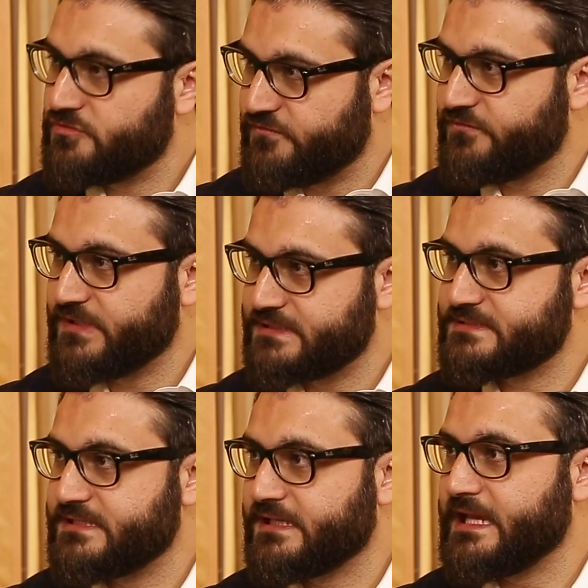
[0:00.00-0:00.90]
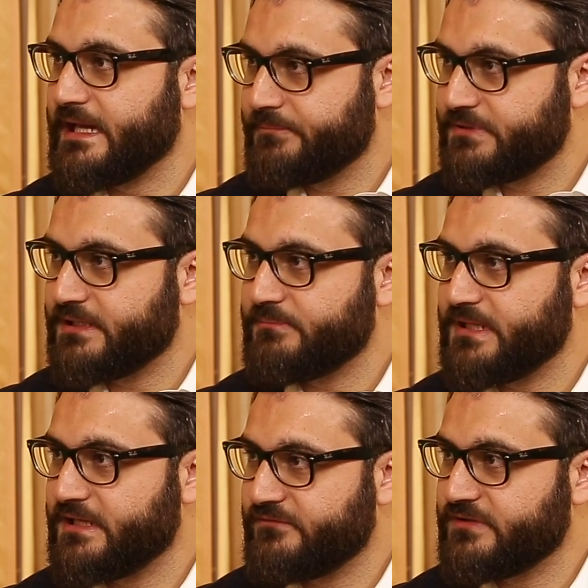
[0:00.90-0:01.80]
fix the gap that
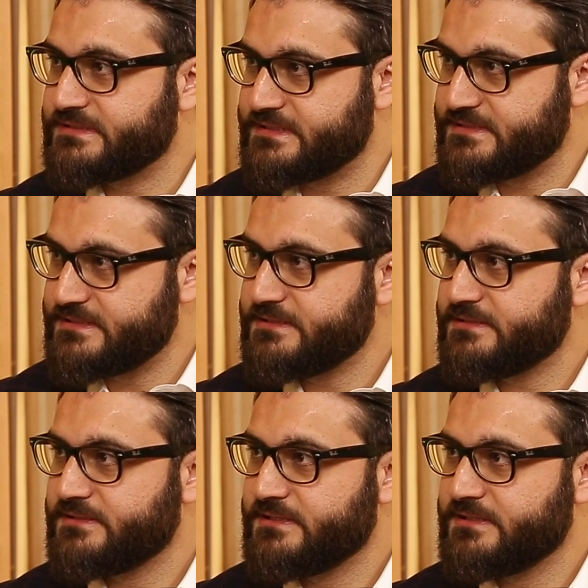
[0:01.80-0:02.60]
may have existed.